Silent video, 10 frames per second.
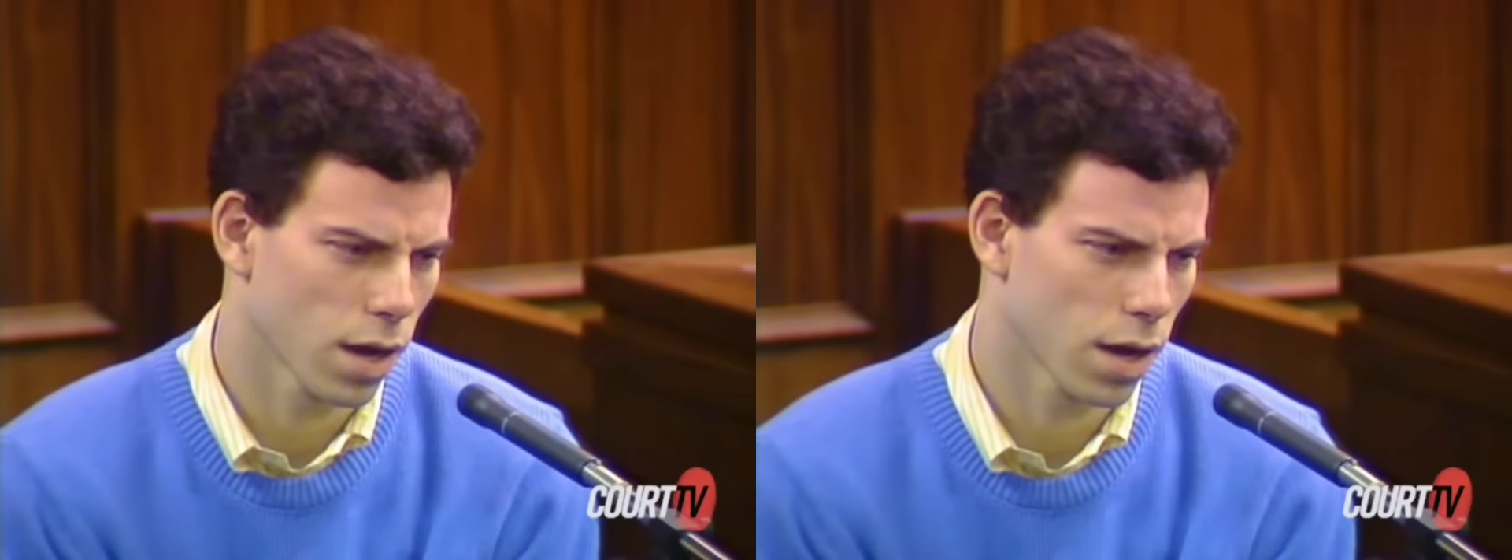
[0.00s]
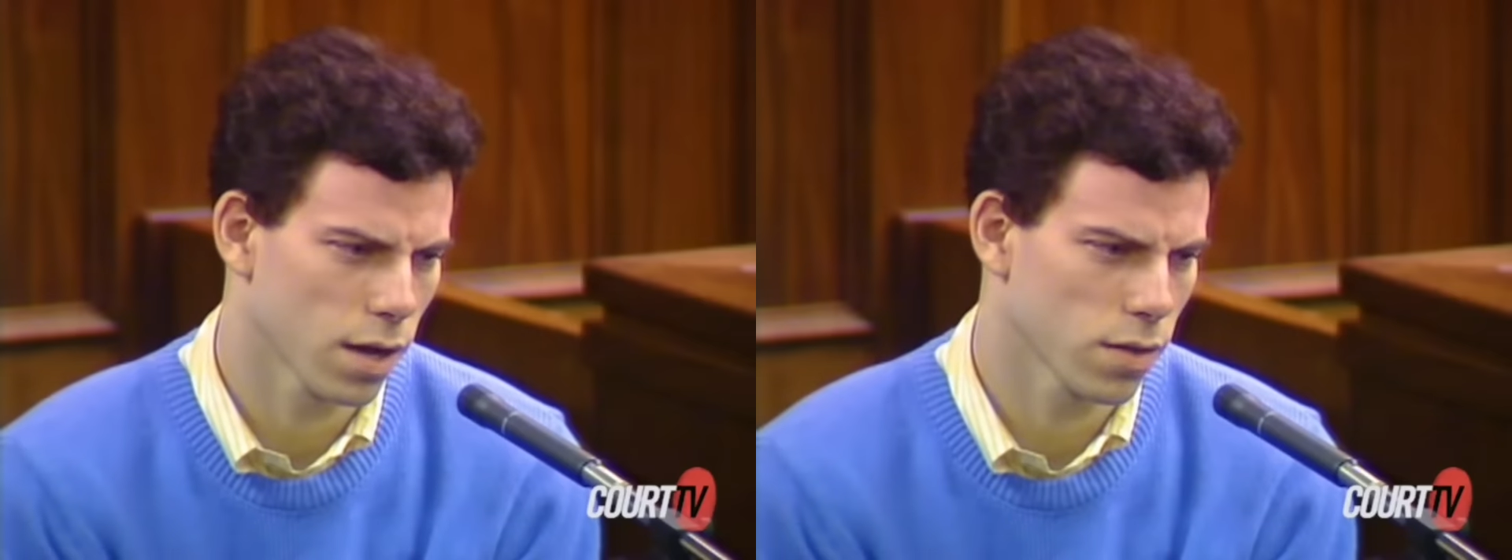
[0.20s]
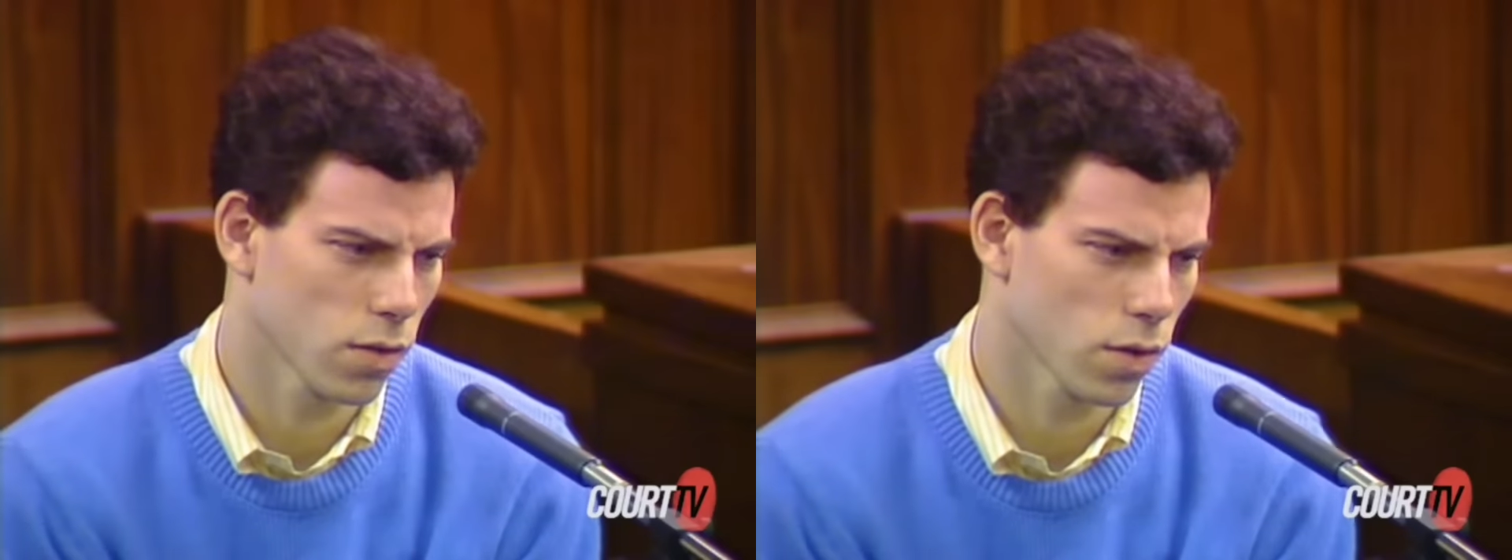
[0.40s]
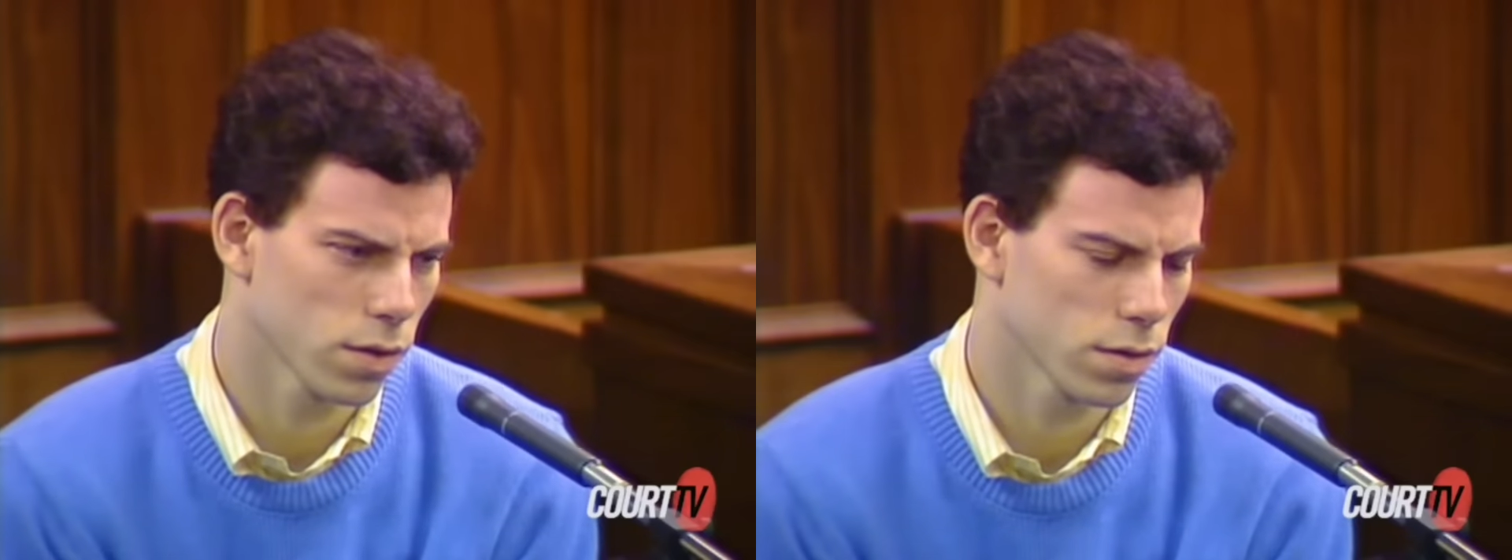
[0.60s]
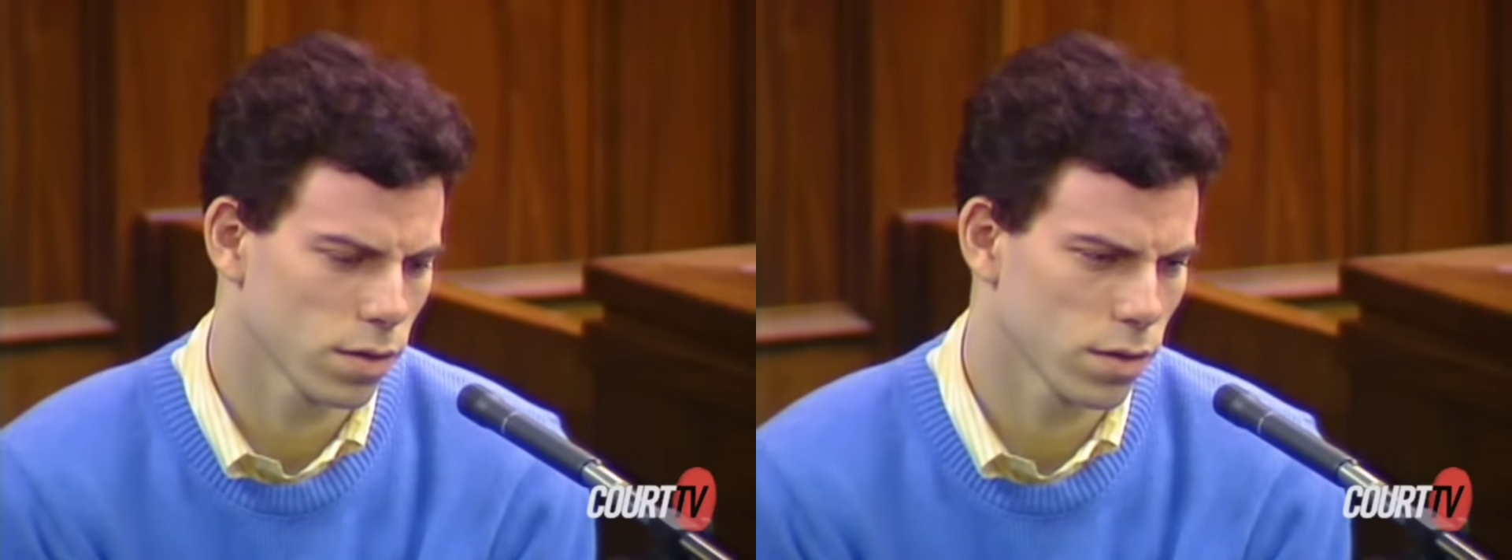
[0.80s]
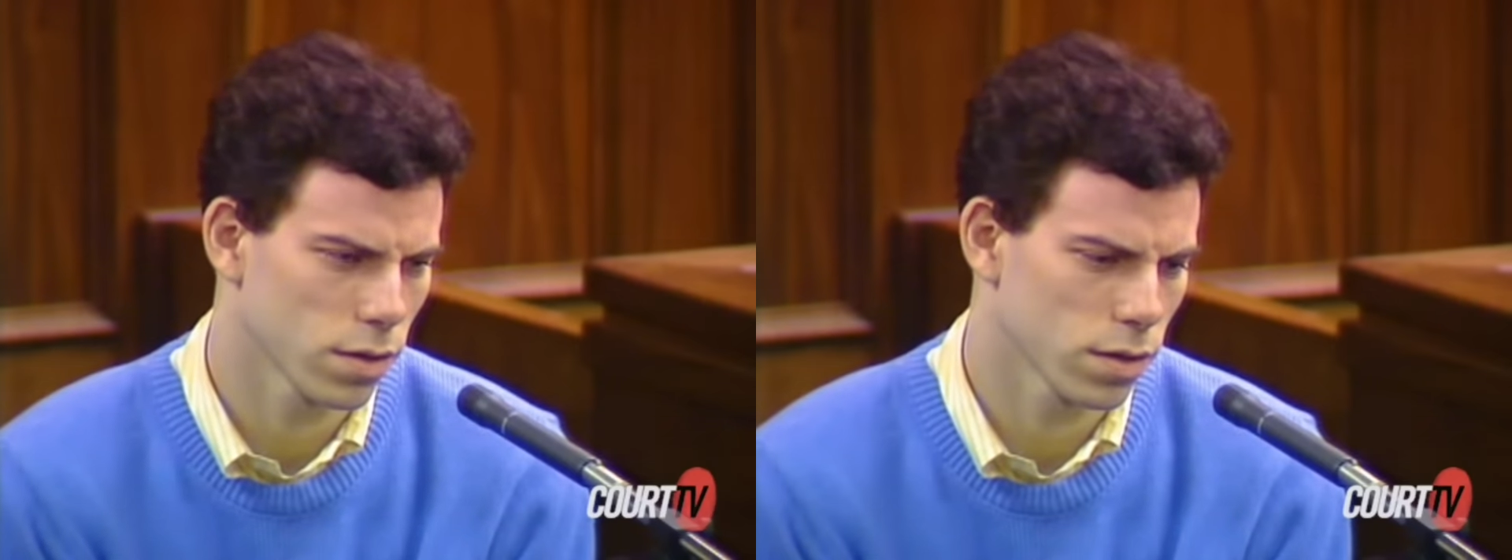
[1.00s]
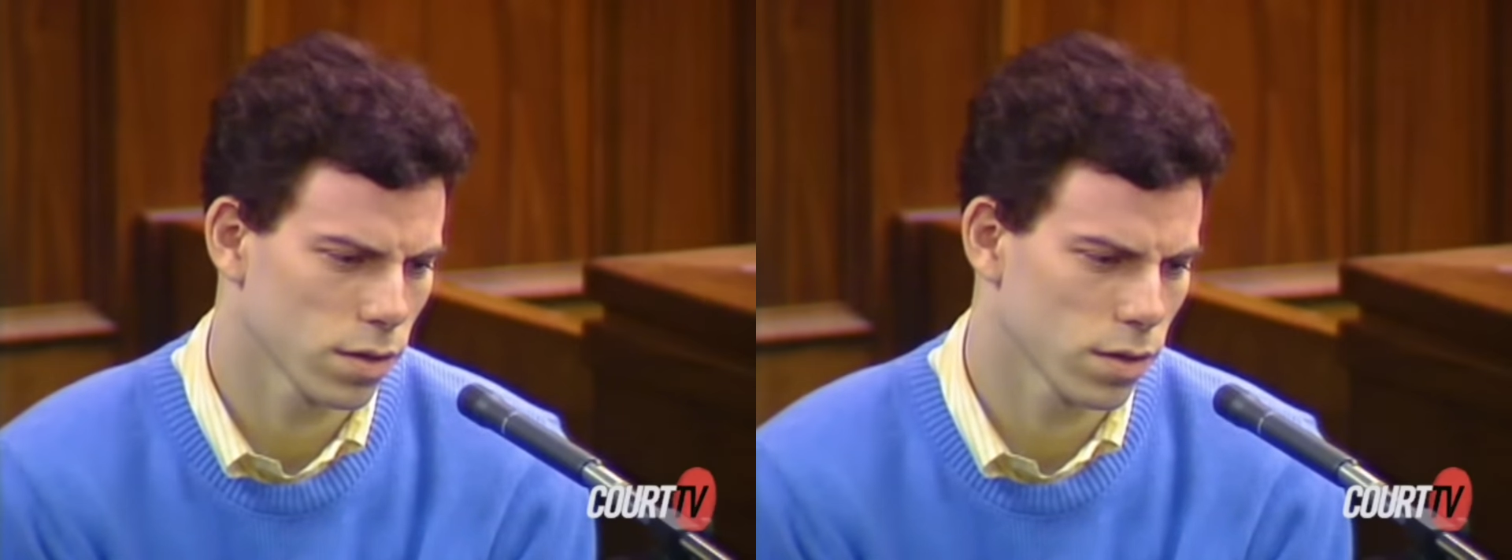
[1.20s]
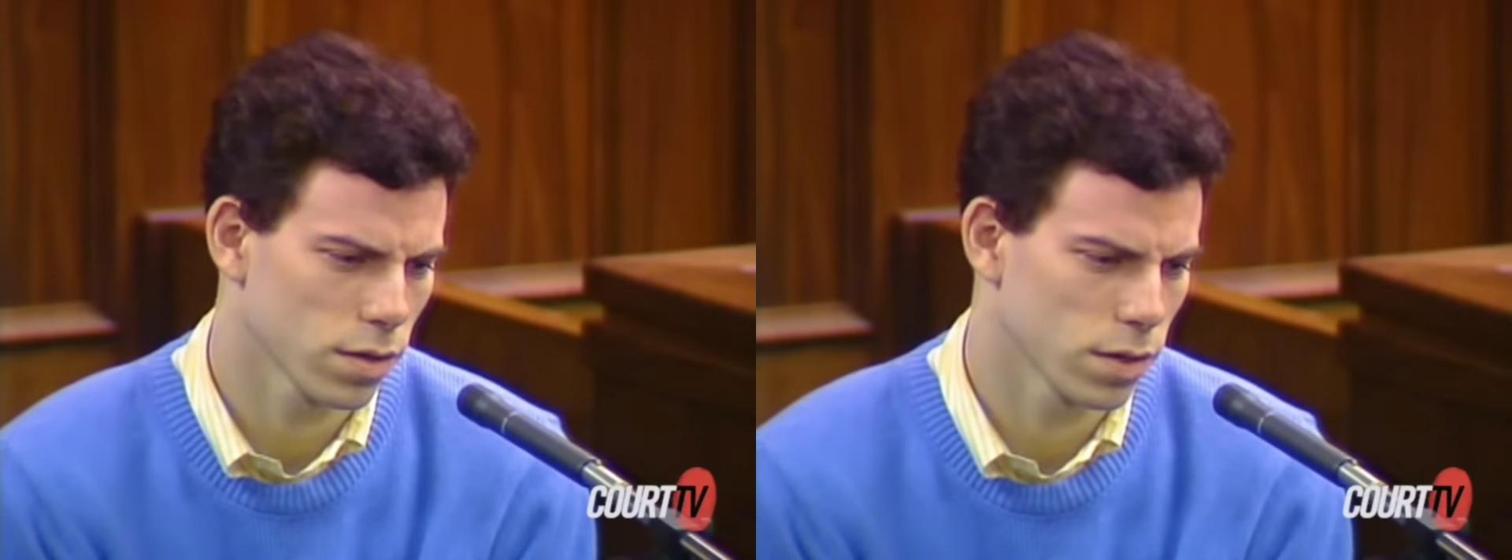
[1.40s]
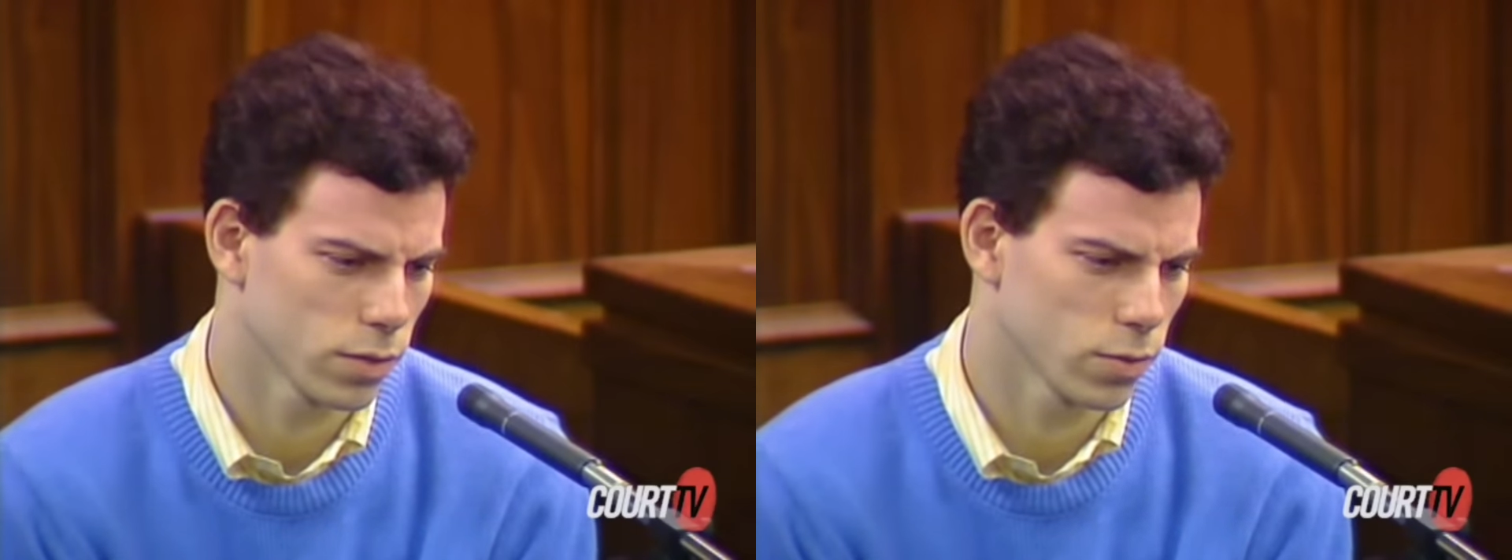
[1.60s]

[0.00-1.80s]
I thought it